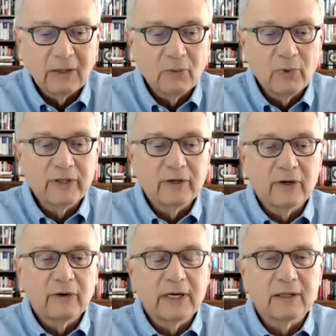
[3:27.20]

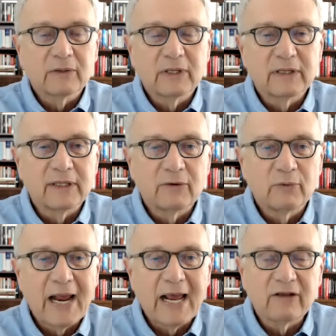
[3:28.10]
whether the
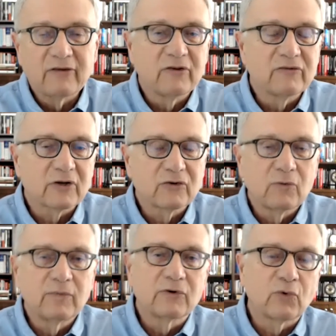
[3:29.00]
rally since
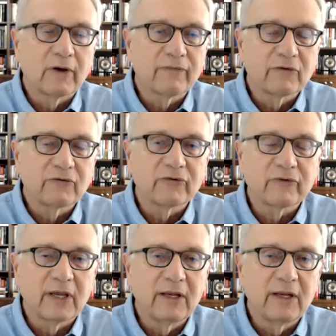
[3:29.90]
October 12th is
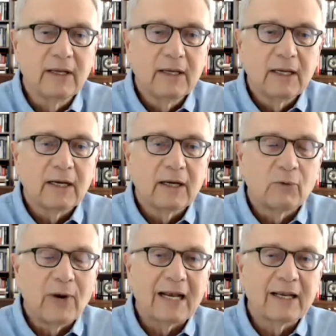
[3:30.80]
just a
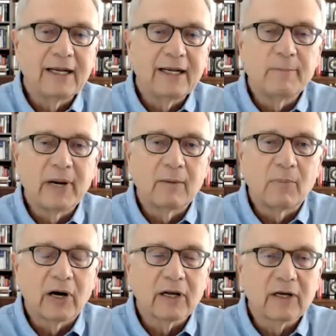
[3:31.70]
rally in a bear
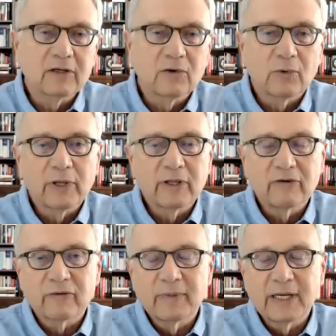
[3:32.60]
market or whether
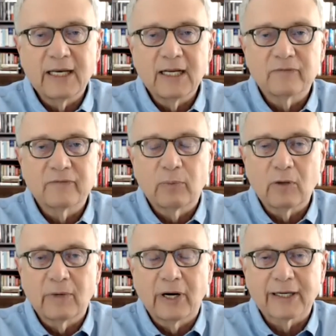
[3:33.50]
it's the beginning of a
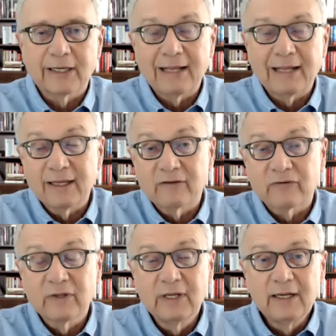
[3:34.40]
bull market. I think
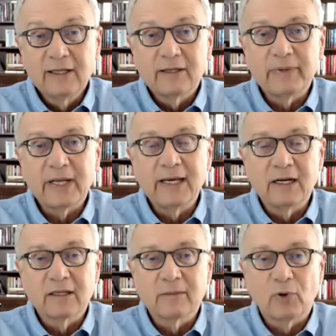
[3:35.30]
it's the
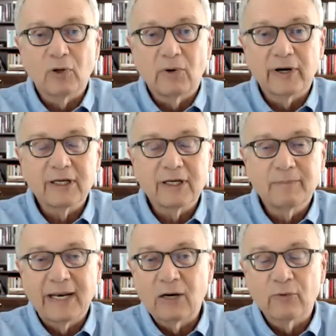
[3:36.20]
beginning of the bull
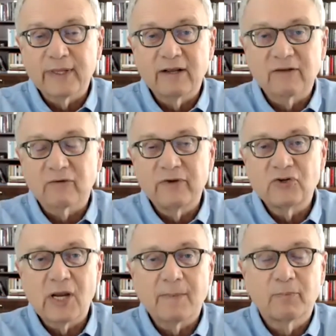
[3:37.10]
market, but I don't think it's a
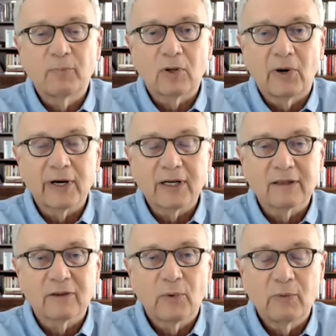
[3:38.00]
V-shaped bull
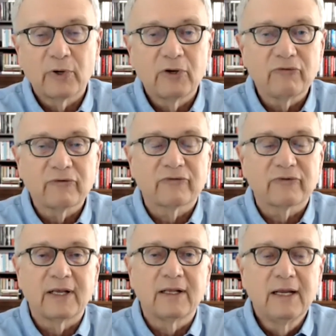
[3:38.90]
market the way we're used to
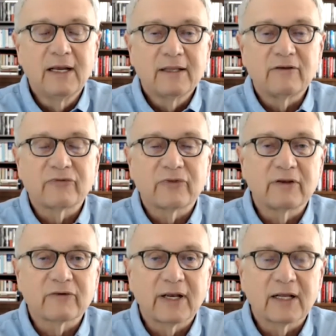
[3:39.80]
seeing these
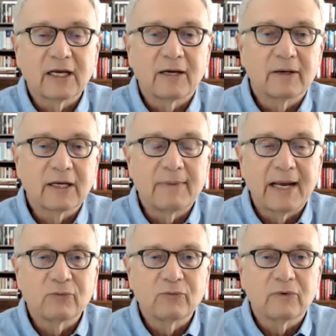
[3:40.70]
things kind of come
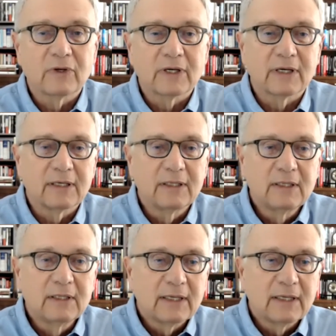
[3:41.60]
out of